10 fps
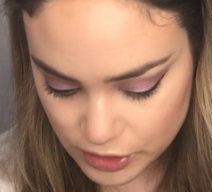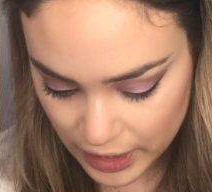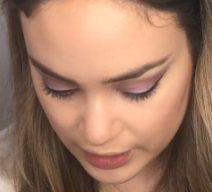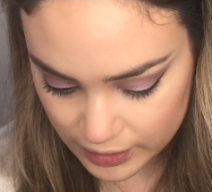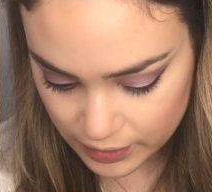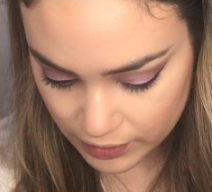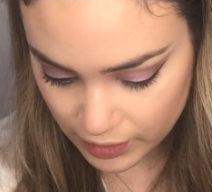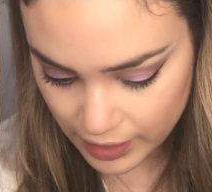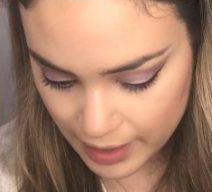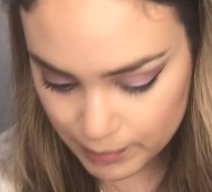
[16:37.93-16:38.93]
Jaclyn Hill
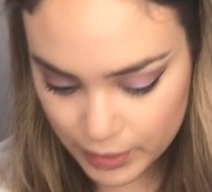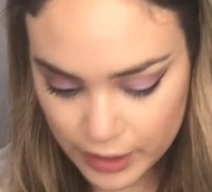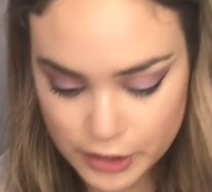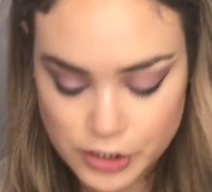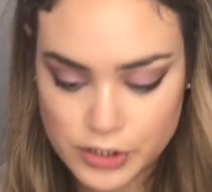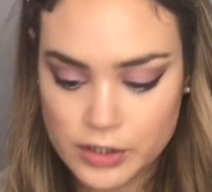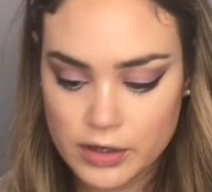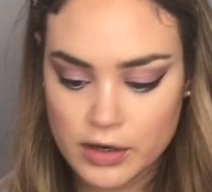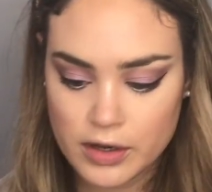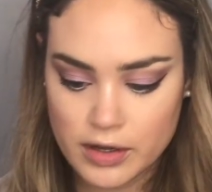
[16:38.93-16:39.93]
collab brush.
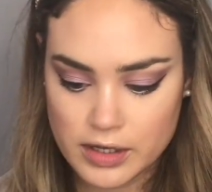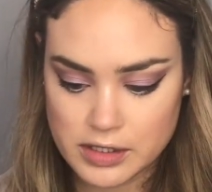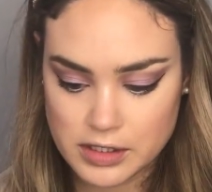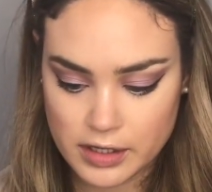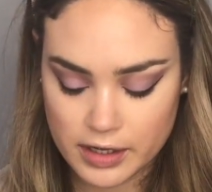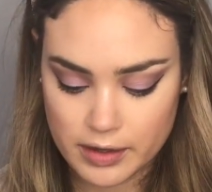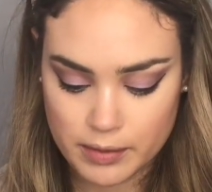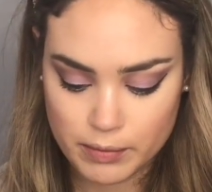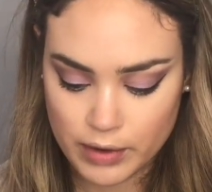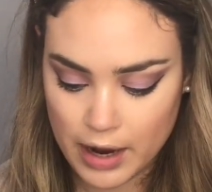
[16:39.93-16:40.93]
This is the
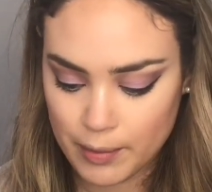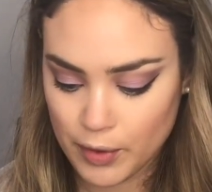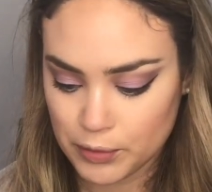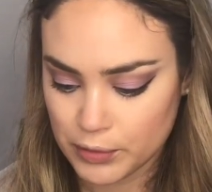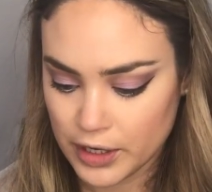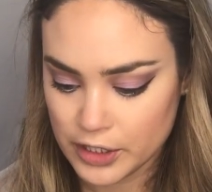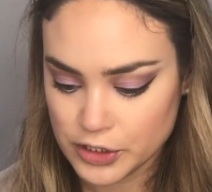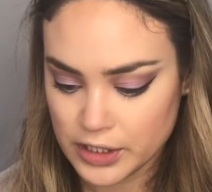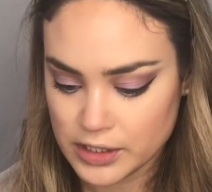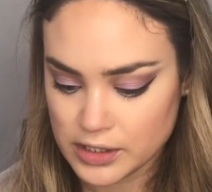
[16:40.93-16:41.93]
brow bone
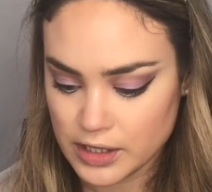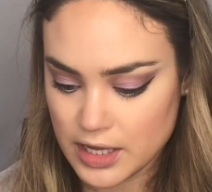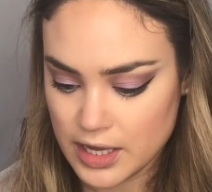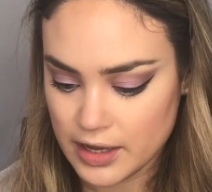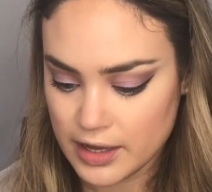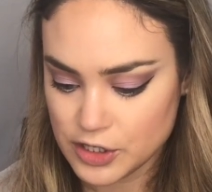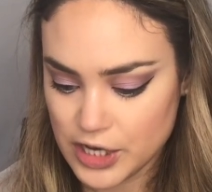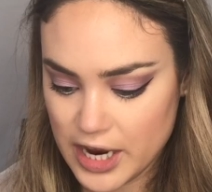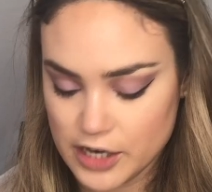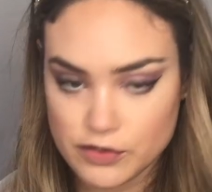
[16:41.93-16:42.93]
brush. It's the
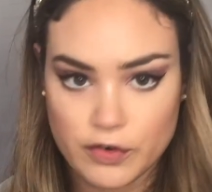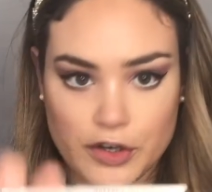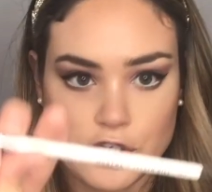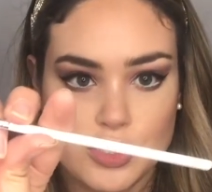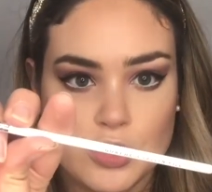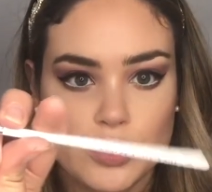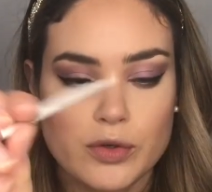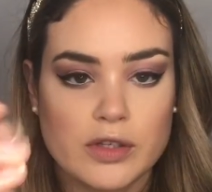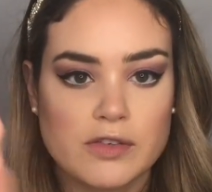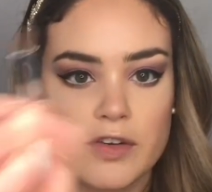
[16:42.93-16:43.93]

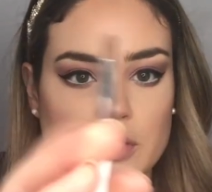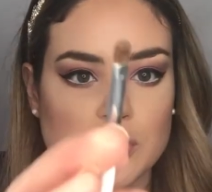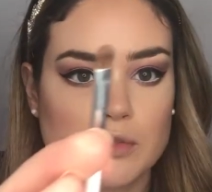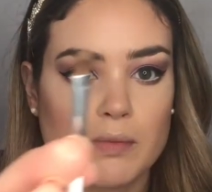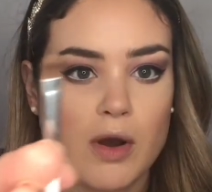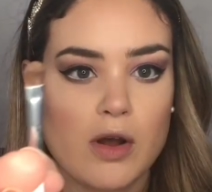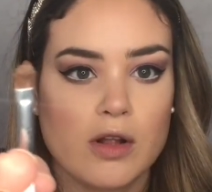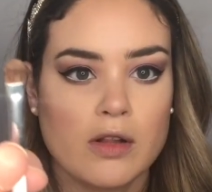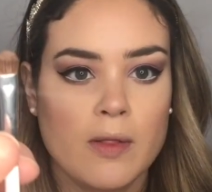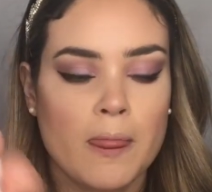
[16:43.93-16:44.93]
JH42. It's very
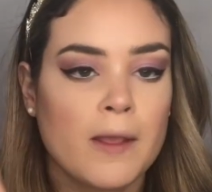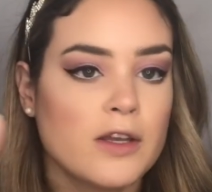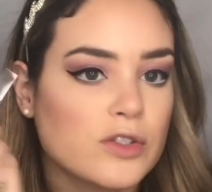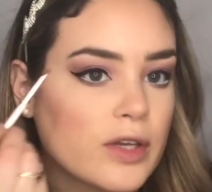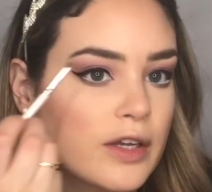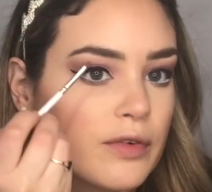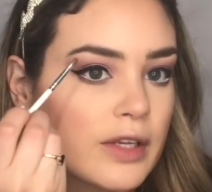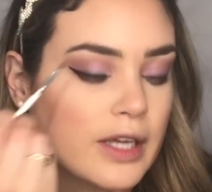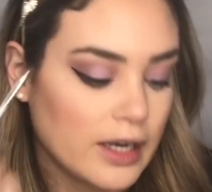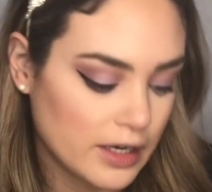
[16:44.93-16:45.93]
small, so I can
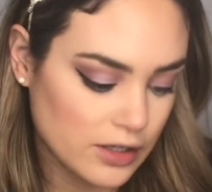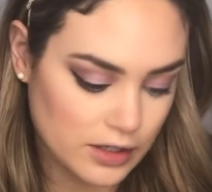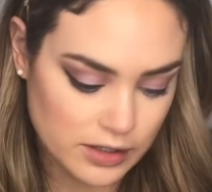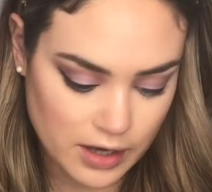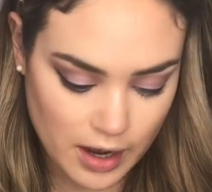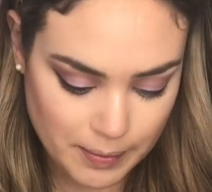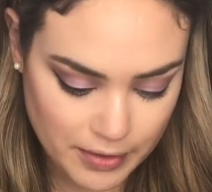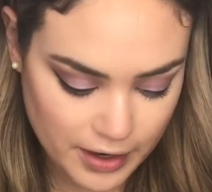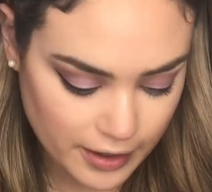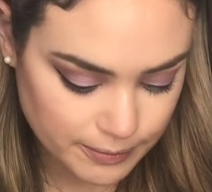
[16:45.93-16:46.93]
really get into the
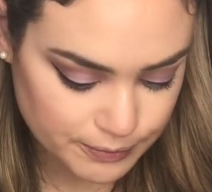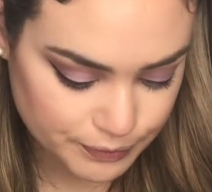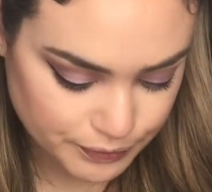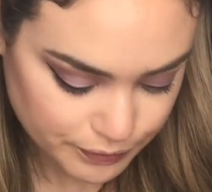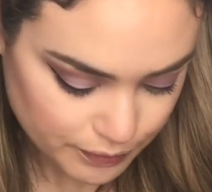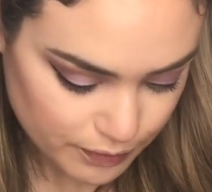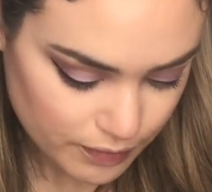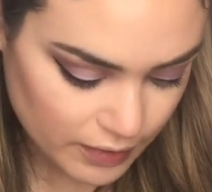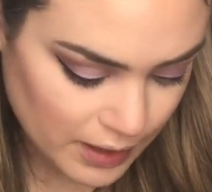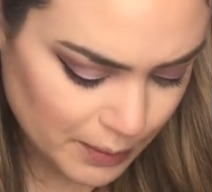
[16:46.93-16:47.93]
top there.
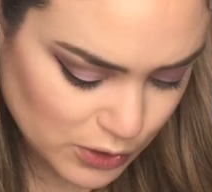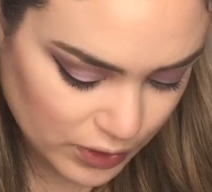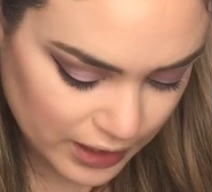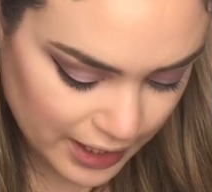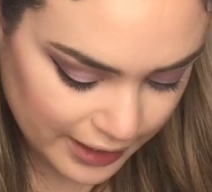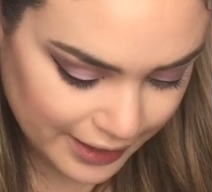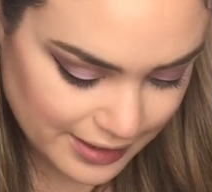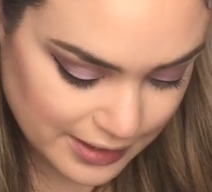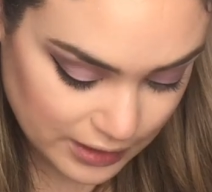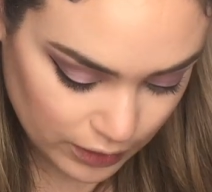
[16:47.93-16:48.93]
I'm also going to
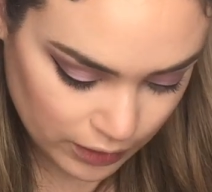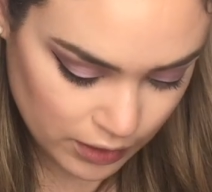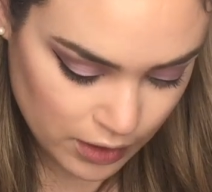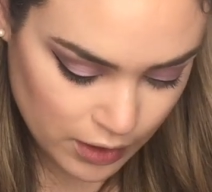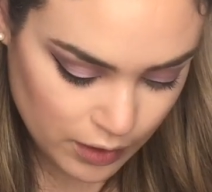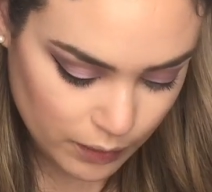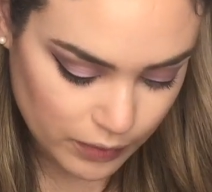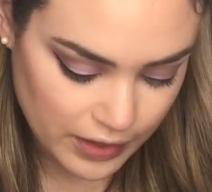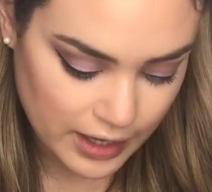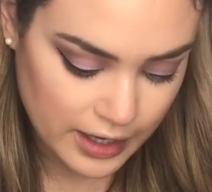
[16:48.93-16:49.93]
highlight still
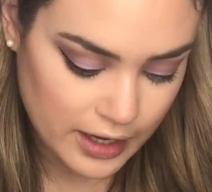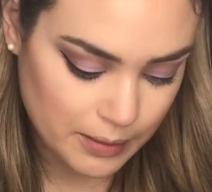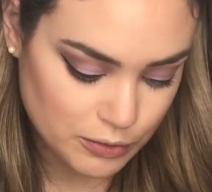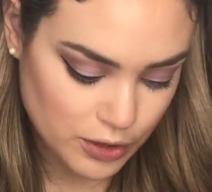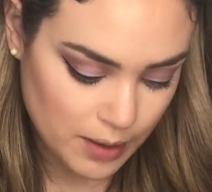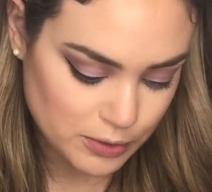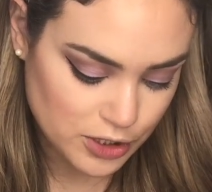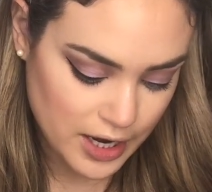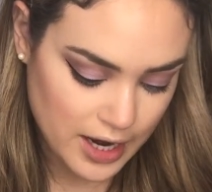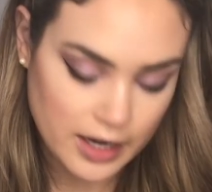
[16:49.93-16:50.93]
with that Gumdrop
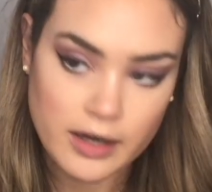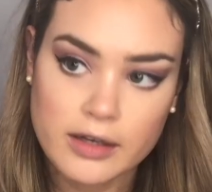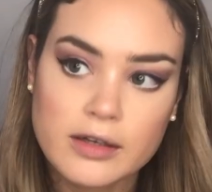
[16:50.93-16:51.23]
shade.